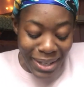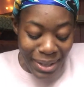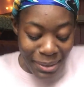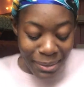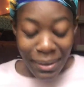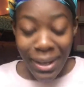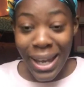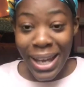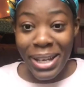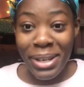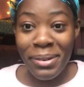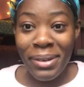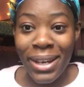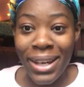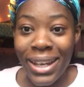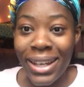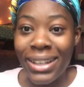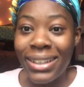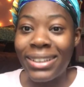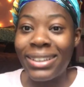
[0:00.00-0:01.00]
But
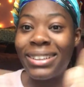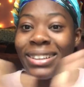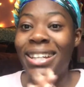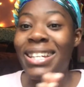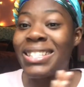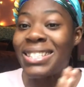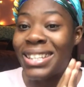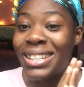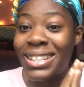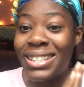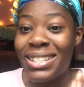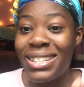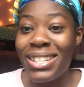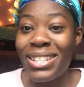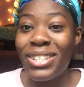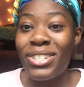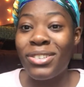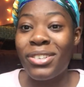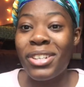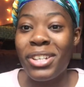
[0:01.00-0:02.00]
anyway, let's get into
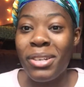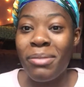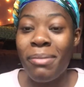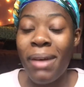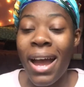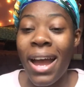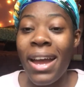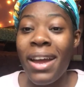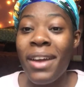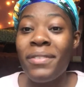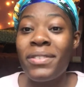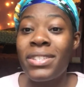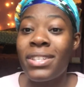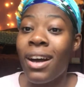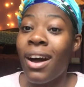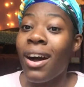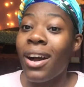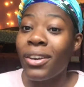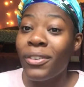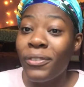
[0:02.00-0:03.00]
the dream. I have
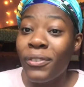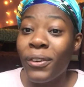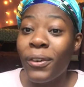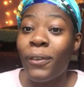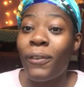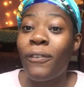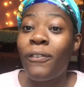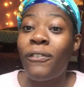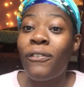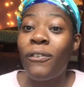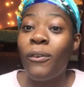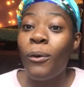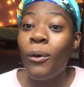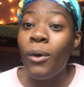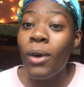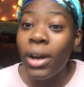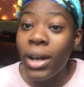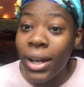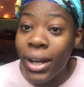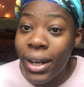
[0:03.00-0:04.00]
talked for
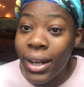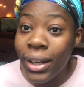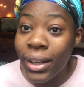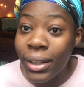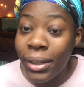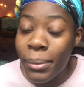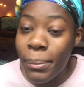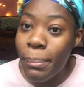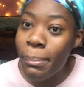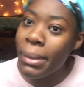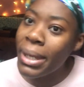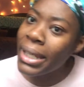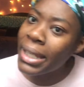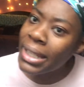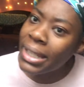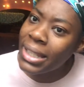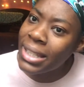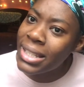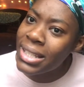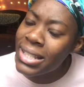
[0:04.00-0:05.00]
four
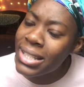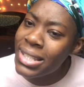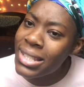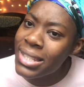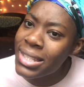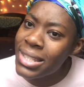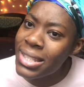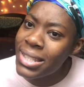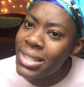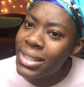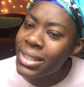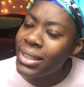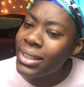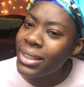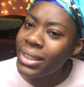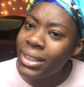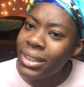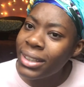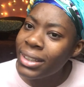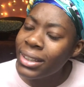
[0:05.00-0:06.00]
minutes.
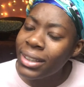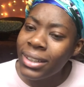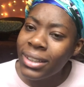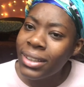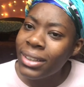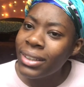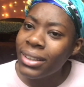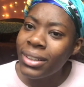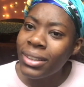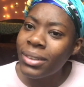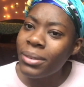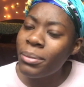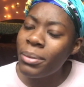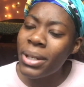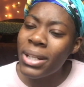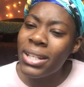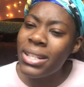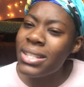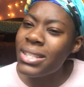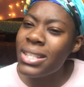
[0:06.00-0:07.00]

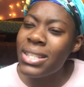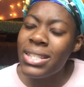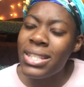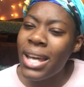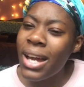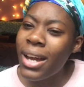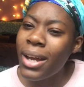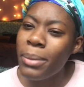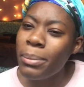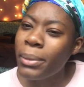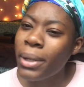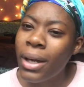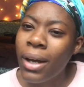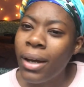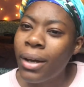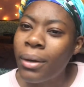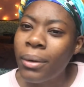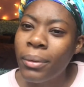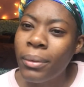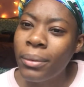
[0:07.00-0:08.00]
Where does the time
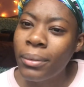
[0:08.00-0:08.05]
go?